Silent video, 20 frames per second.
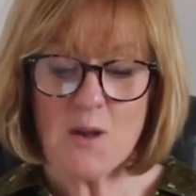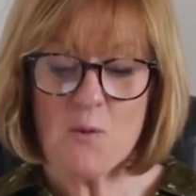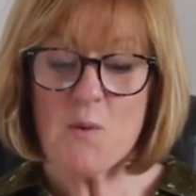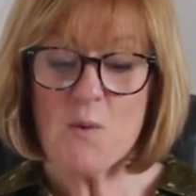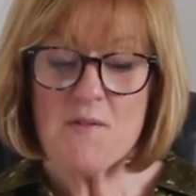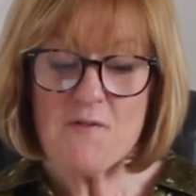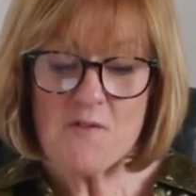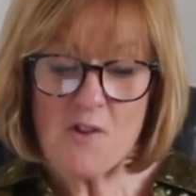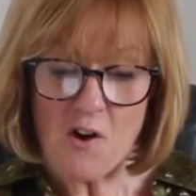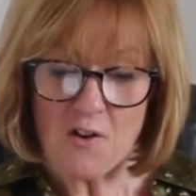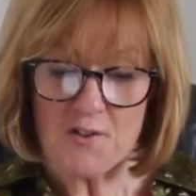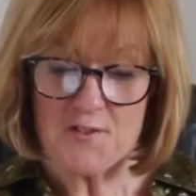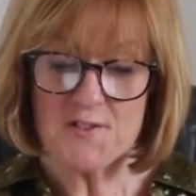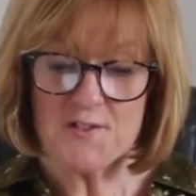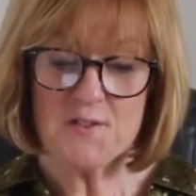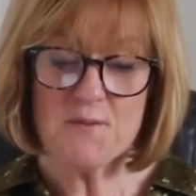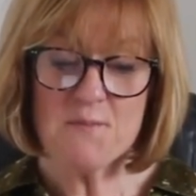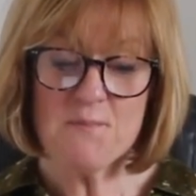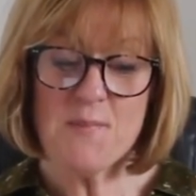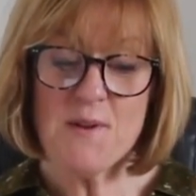we've got
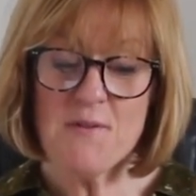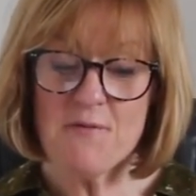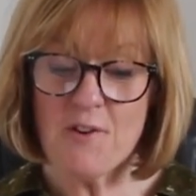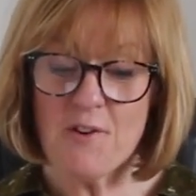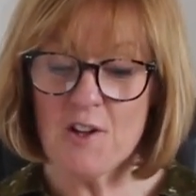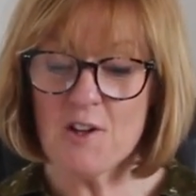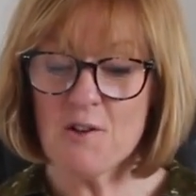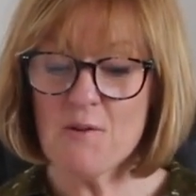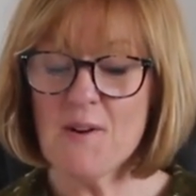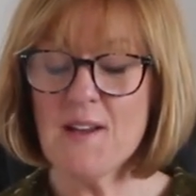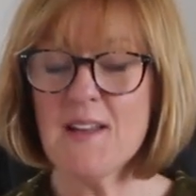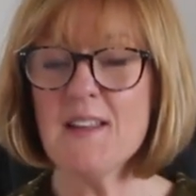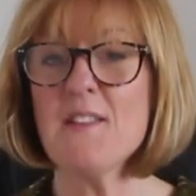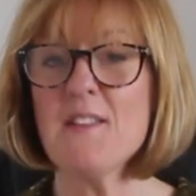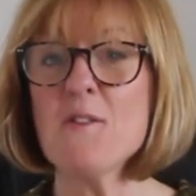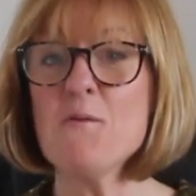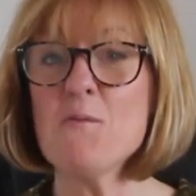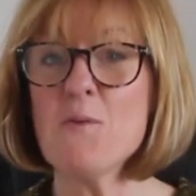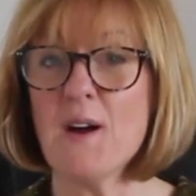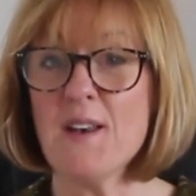to be following
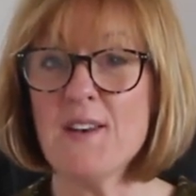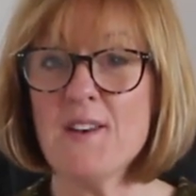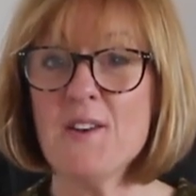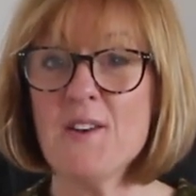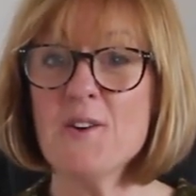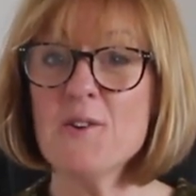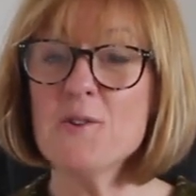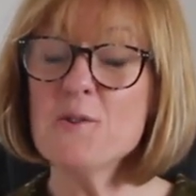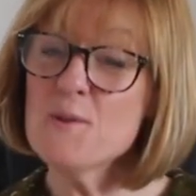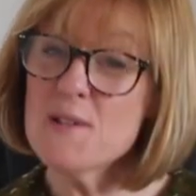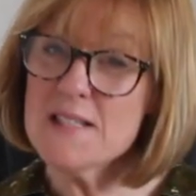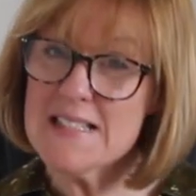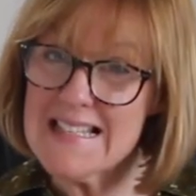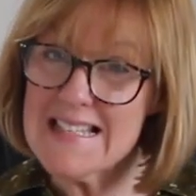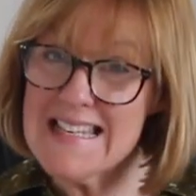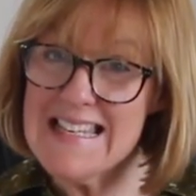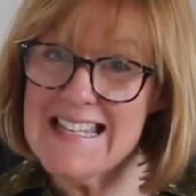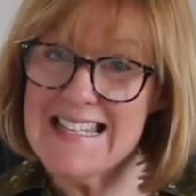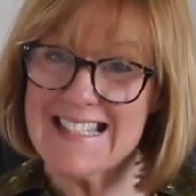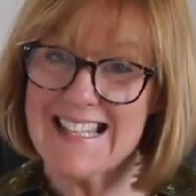the one who is
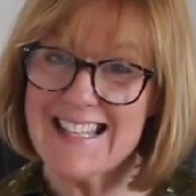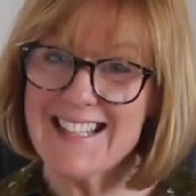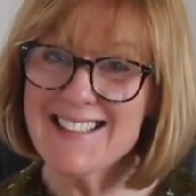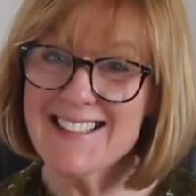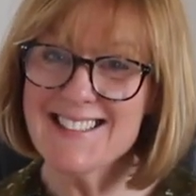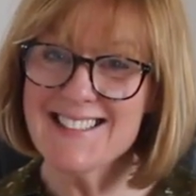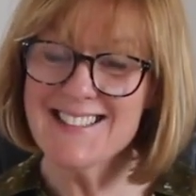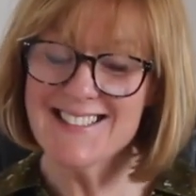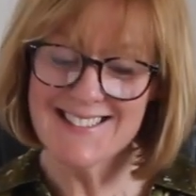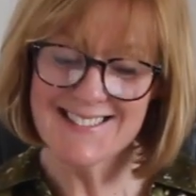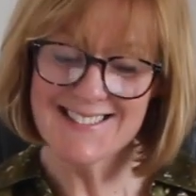leading.